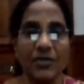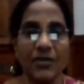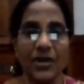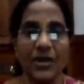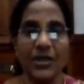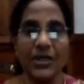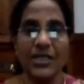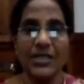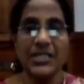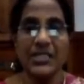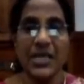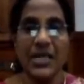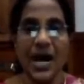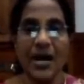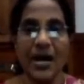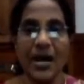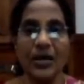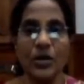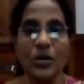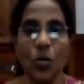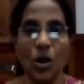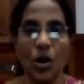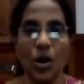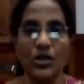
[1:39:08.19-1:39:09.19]
will
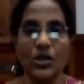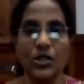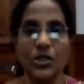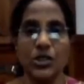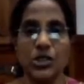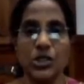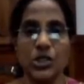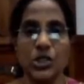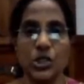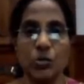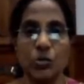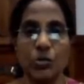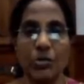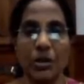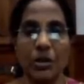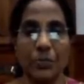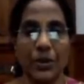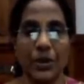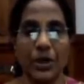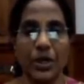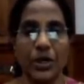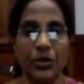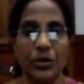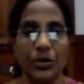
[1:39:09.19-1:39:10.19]
decide what is to
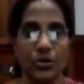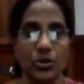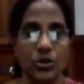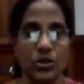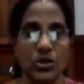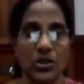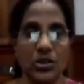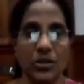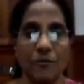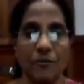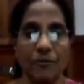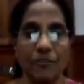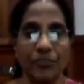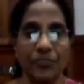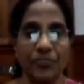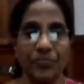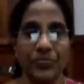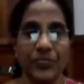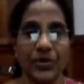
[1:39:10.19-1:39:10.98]
be produced.